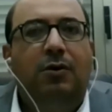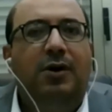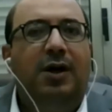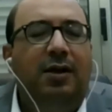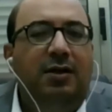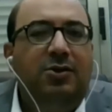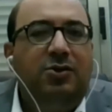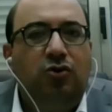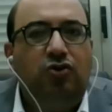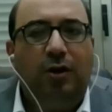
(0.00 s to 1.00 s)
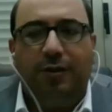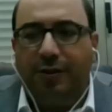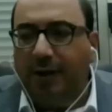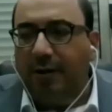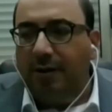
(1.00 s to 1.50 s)
any social
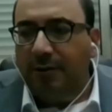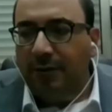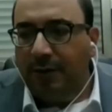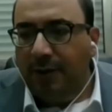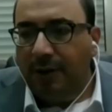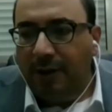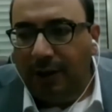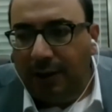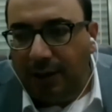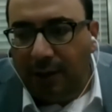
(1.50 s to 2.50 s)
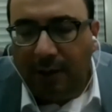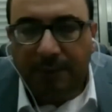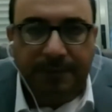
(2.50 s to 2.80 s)
thing. In